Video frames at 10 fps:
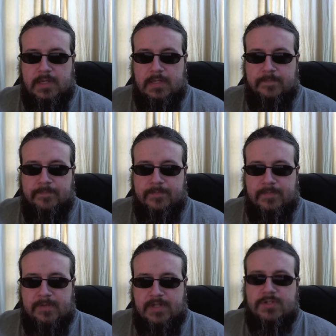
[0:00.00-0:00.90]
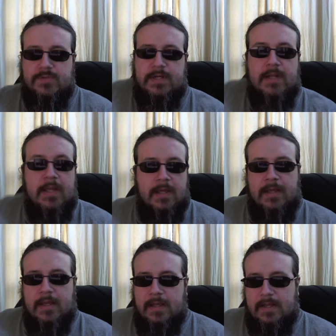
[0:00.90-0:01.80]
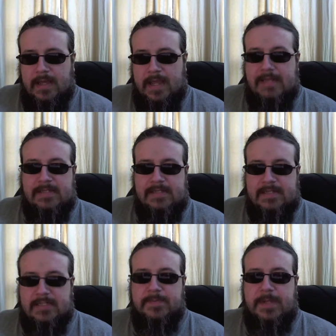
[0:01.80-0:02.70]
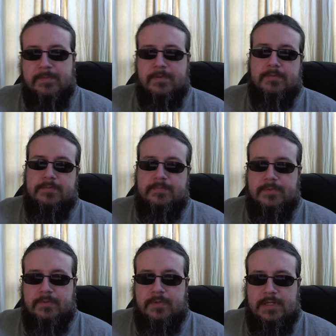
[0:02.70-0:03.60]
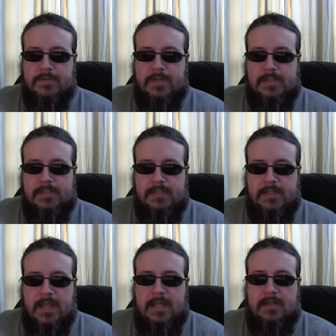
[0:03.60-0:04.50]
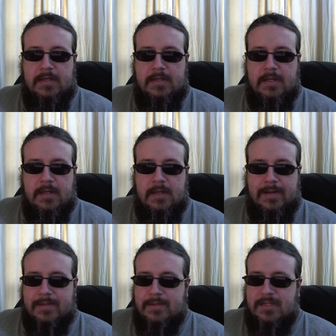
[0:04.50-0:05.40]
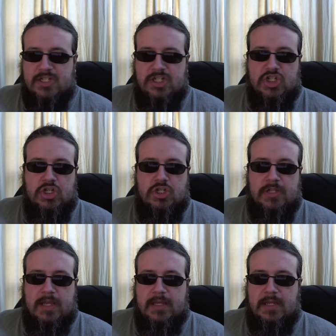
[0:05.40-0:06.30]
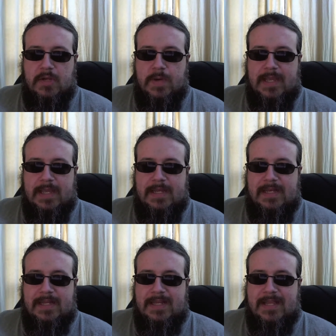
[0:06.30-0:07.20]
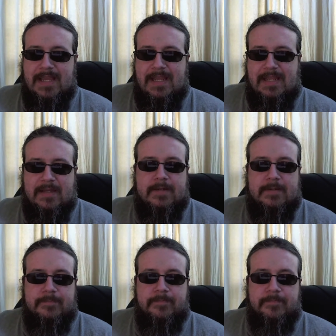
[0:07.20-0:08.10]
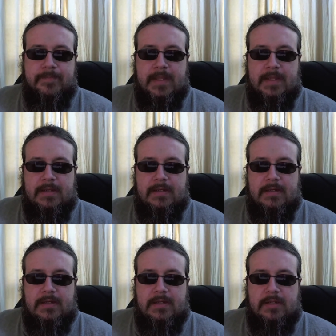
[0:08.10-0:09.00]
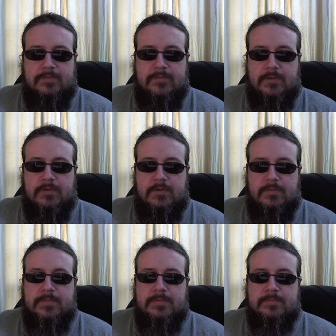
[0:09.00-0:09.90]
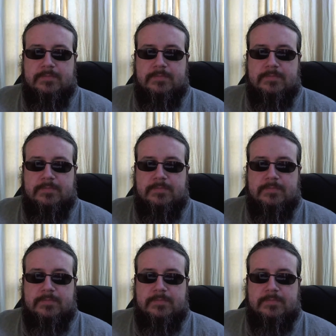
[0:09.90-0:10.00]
um, adventures written, and I had six people who were interested, and I thought surely I can go ahead and get a um, a full group